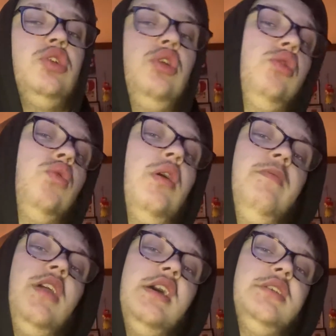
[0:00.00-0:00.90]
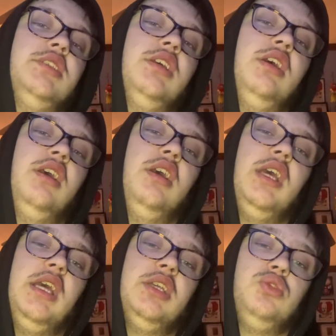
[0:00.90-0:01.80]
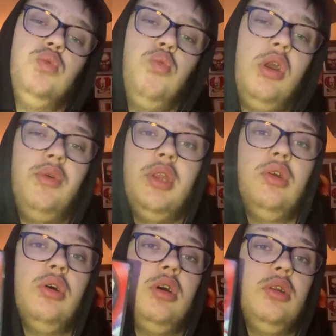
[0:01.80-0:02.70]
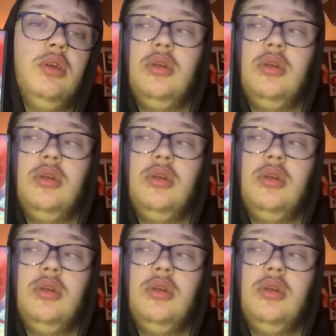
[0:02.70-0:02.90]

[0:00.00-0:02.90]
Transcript: you'll love this. It's really good,